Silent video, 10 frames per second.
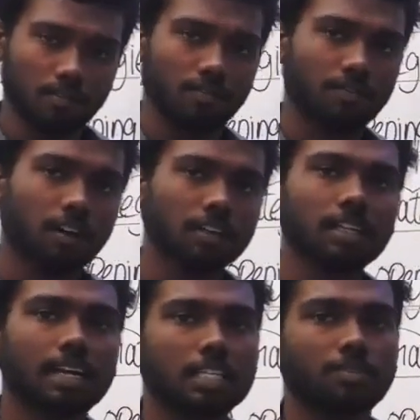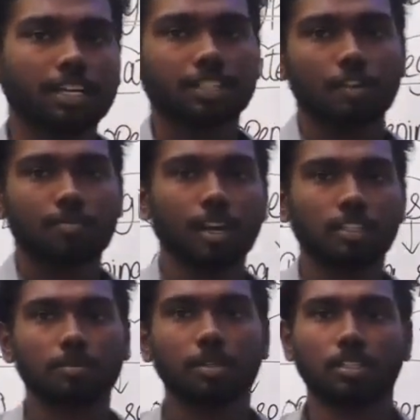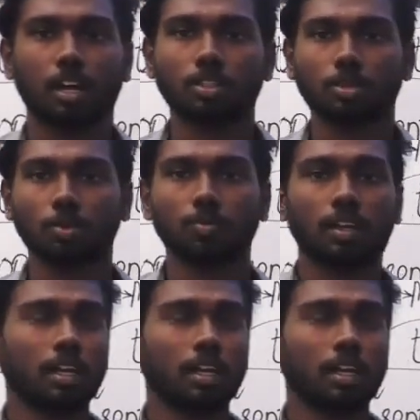further classification of parajumbles also.